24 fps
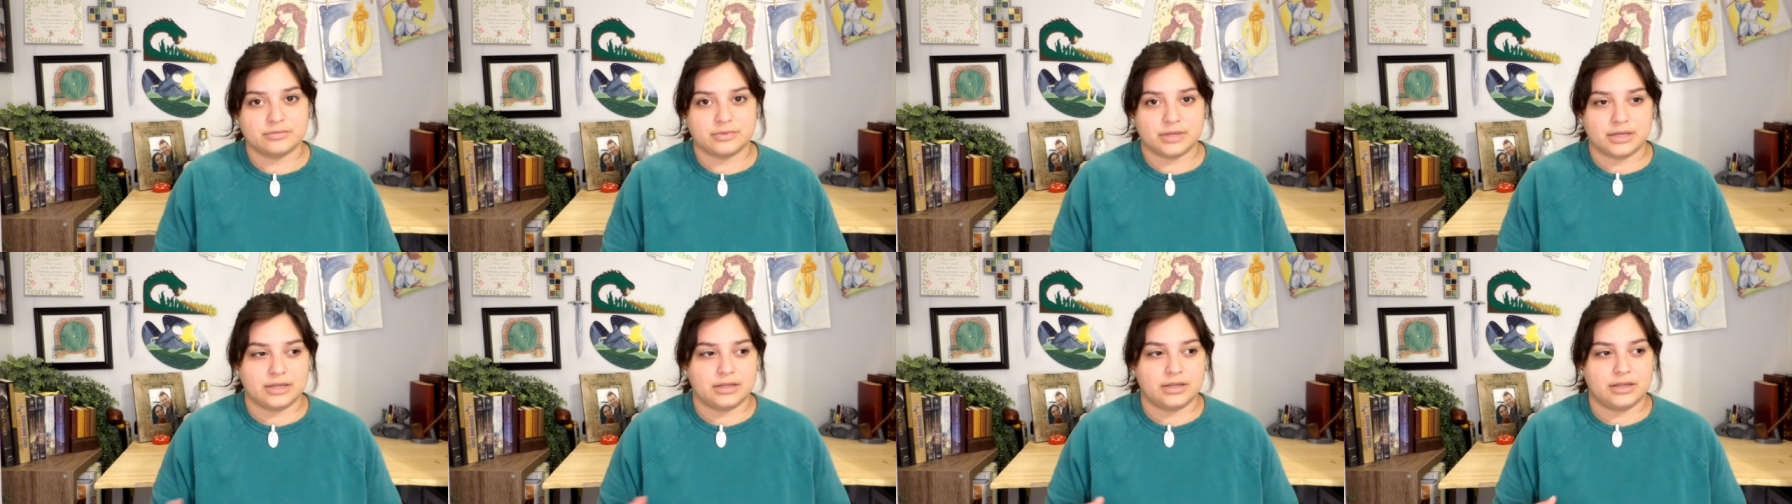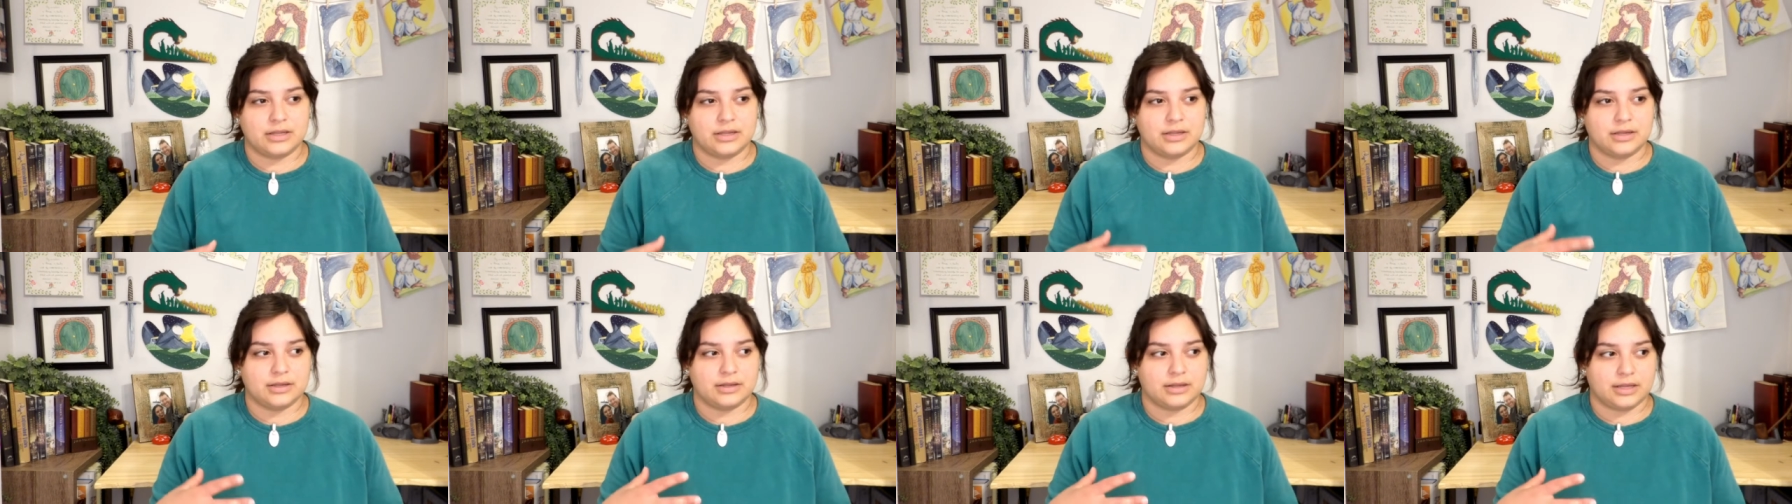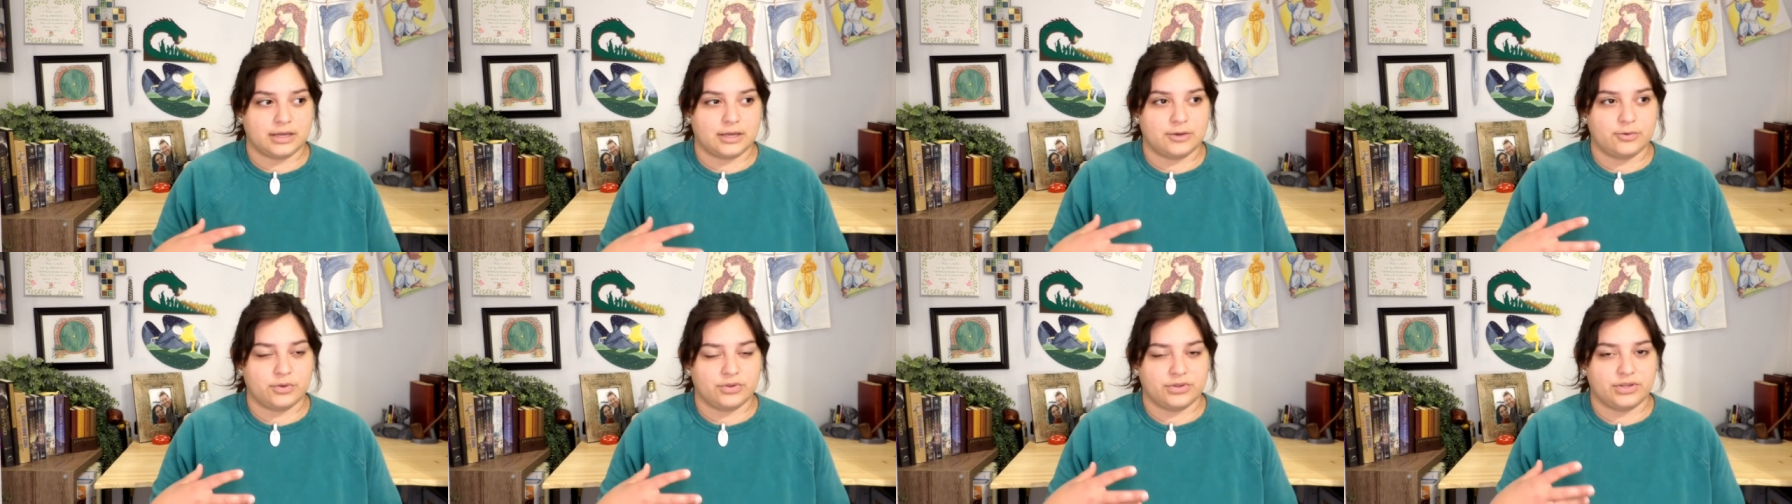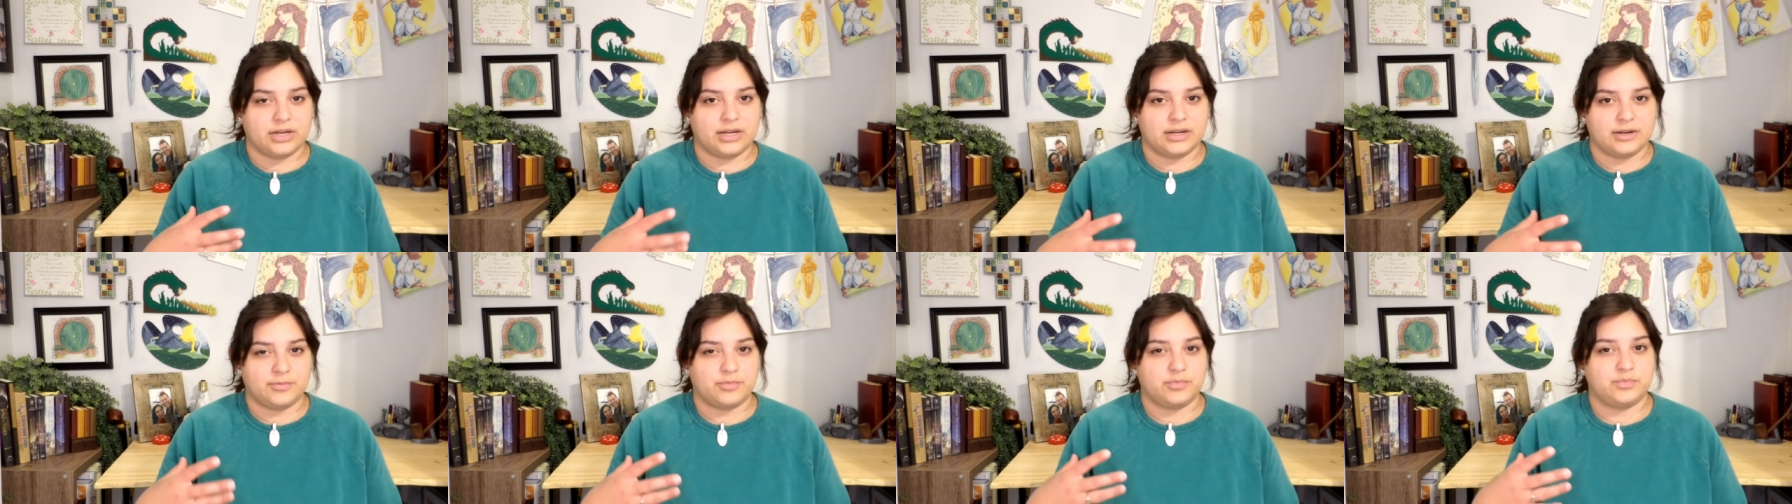and the like he
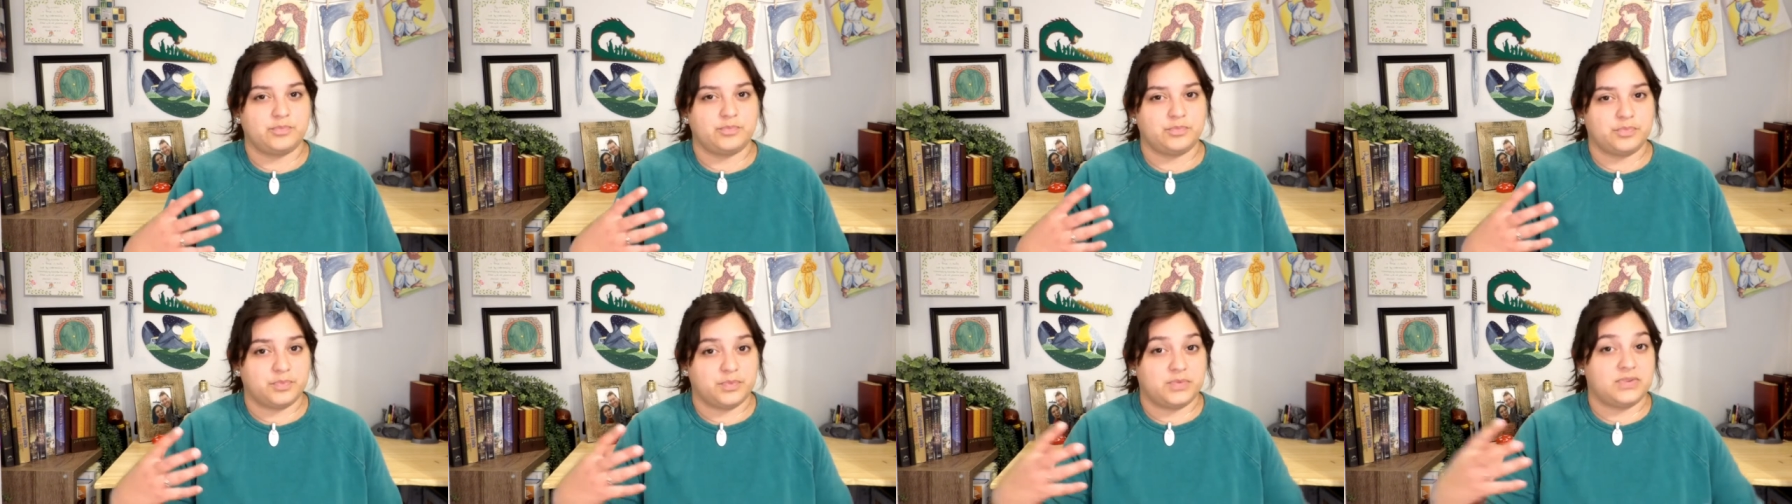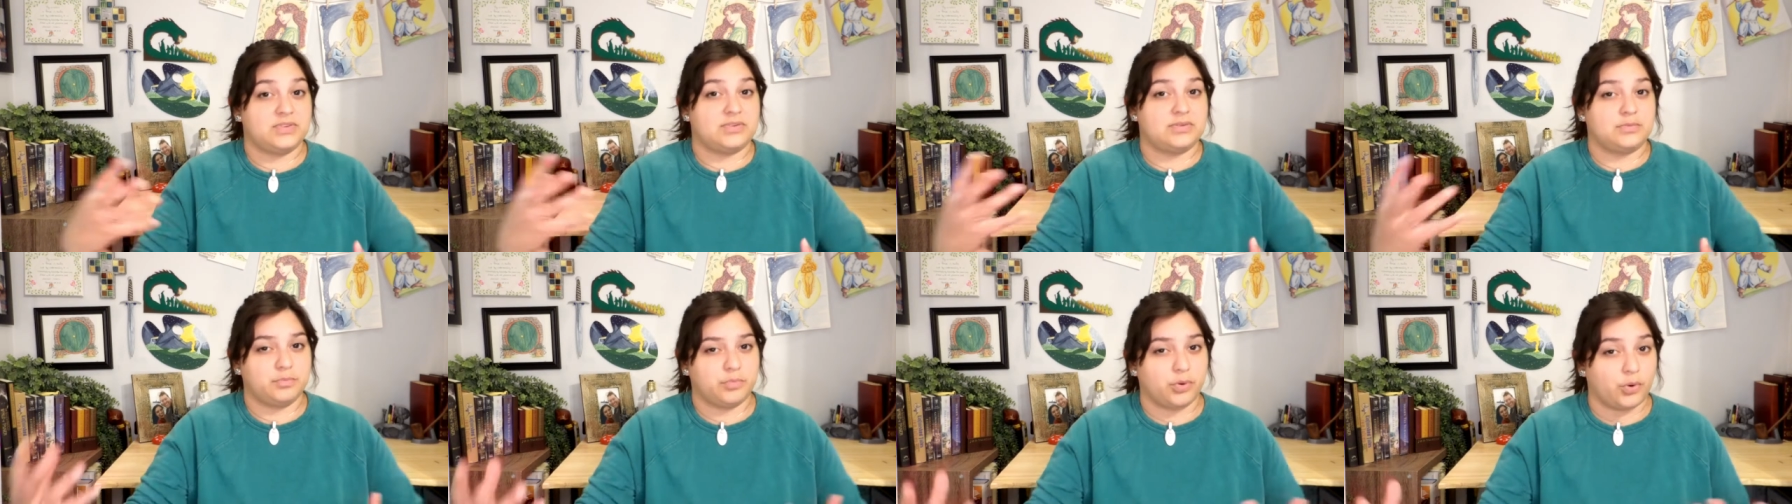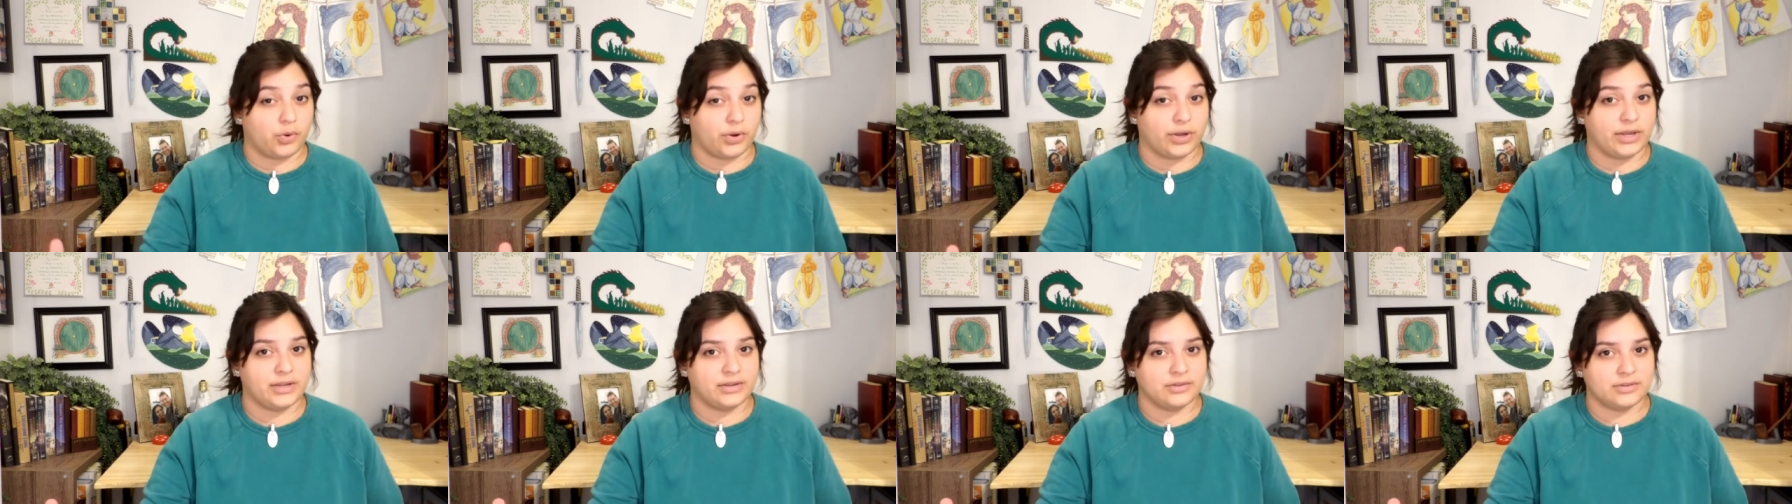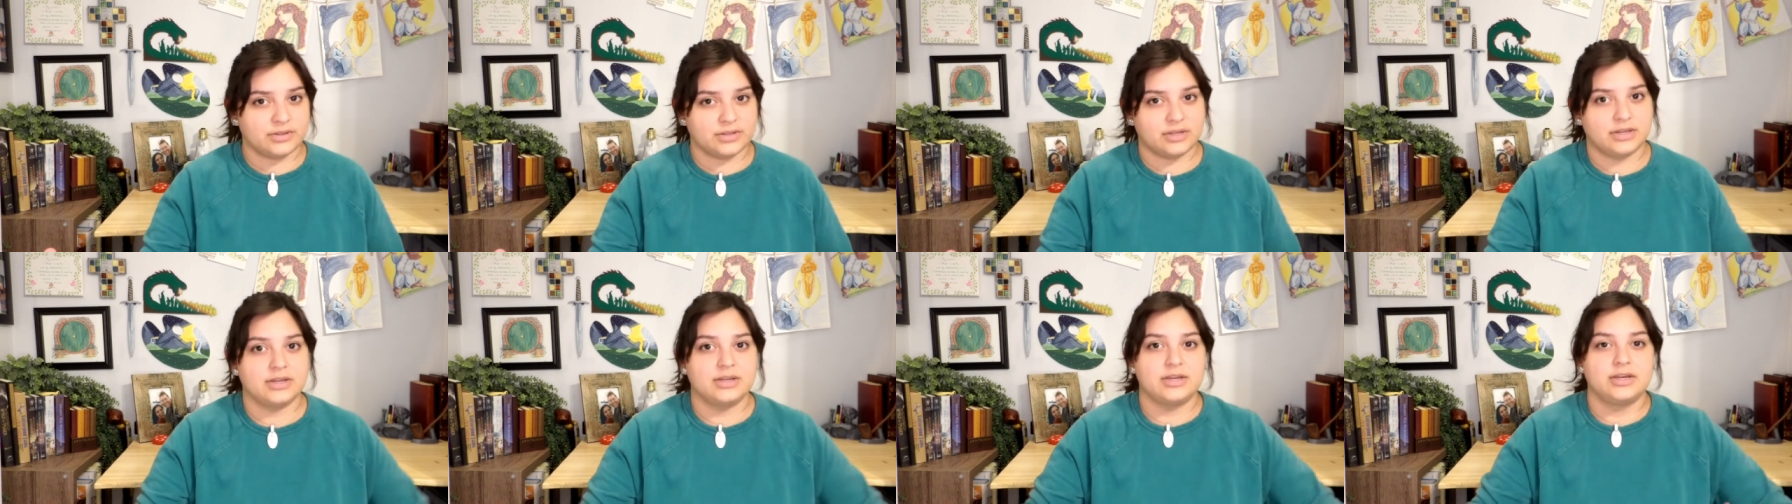wasn't at a
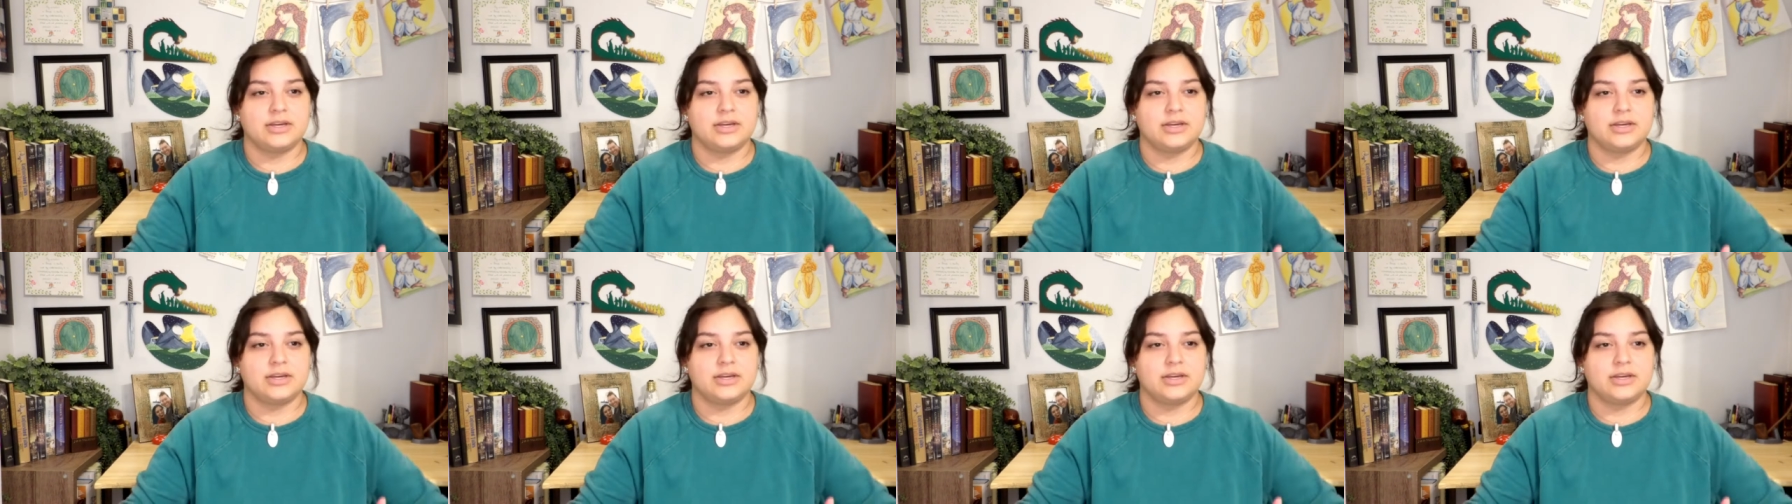point